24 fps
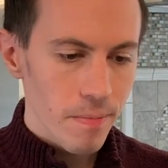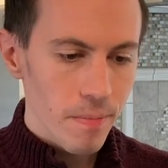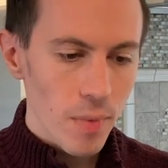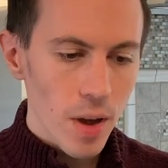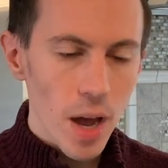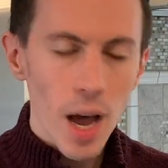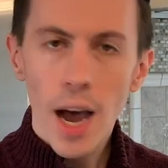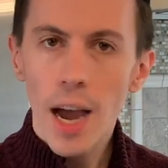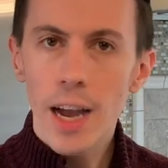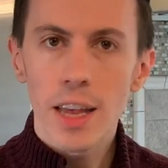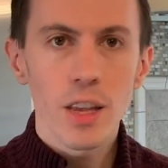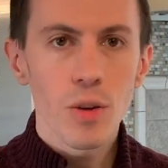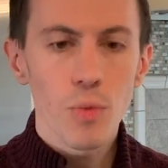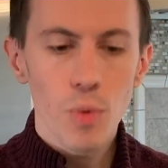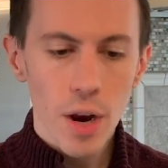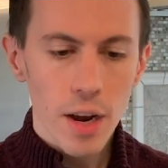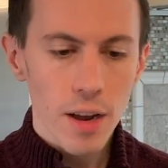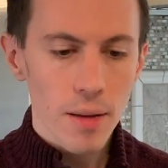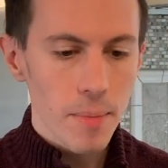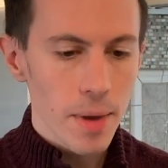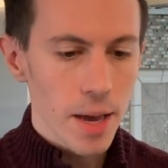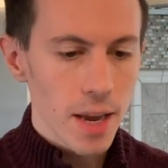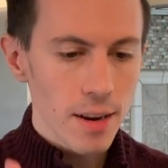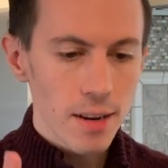Highly
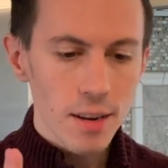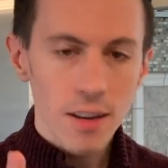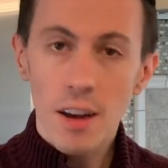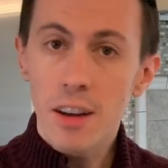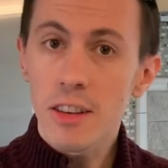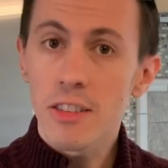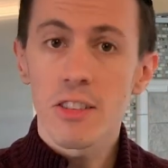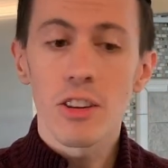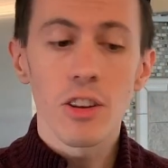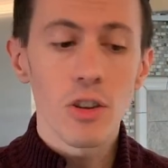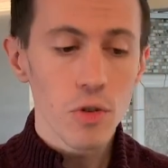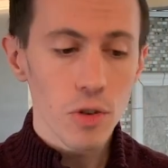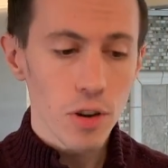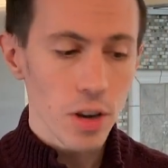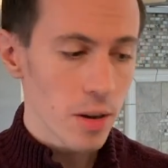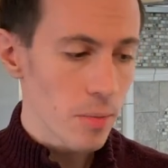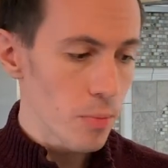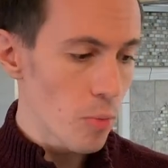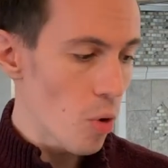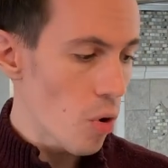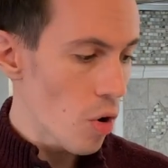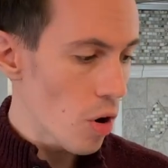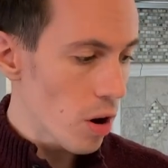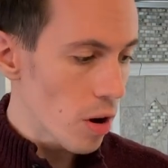recommend Castillo Del
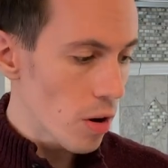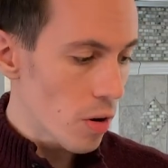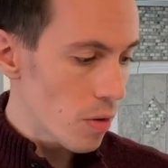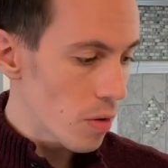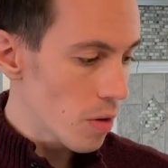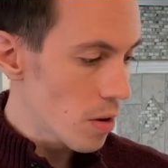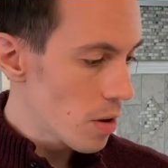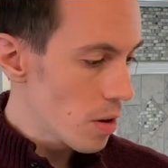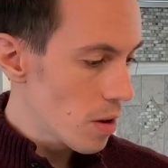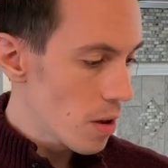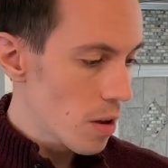Morro,